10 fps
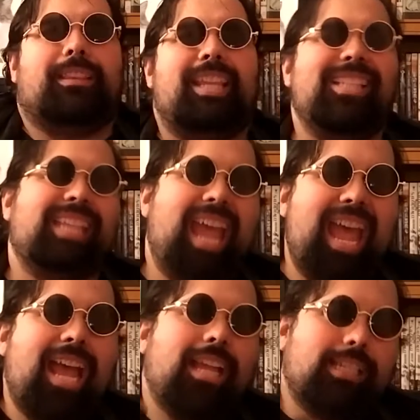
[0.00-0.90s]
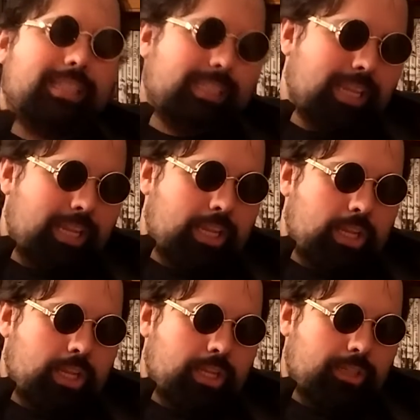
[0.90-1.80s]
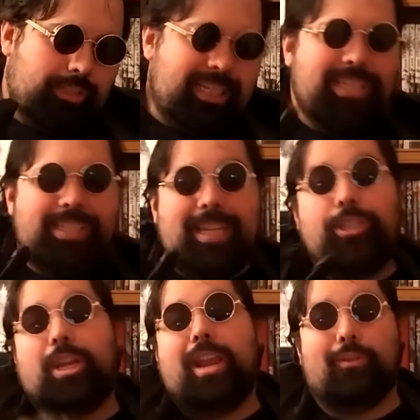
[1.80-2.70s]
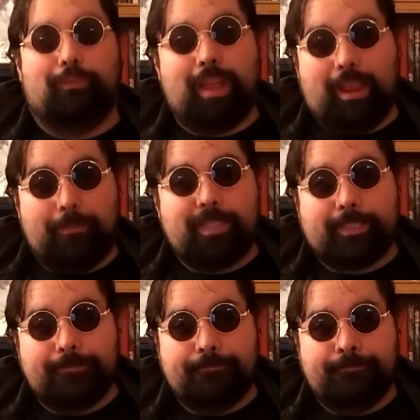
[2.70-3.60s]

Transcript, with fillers: This has Disney Channel vibes.